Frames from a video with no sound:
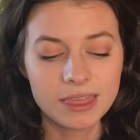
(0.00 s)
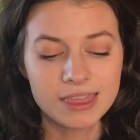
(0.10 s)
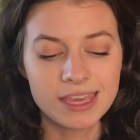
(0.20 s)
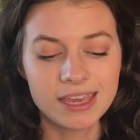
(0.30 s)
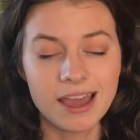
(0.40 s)

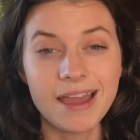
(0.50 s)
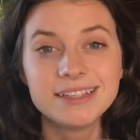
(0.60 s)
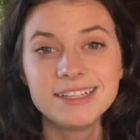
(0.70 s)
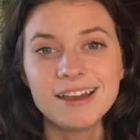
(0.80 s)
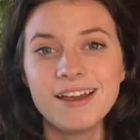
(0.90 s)
the
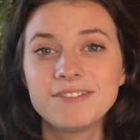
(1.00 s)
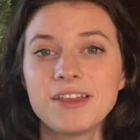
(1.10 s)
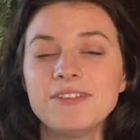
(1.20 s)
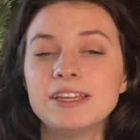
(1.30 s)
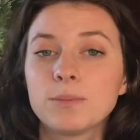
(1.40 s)
idea of
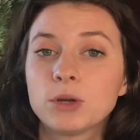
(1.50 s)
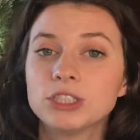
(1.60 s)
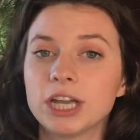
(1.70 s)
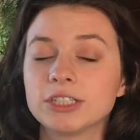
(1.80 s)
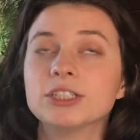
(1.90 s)
giving a
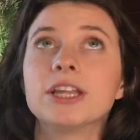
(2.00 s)
projector.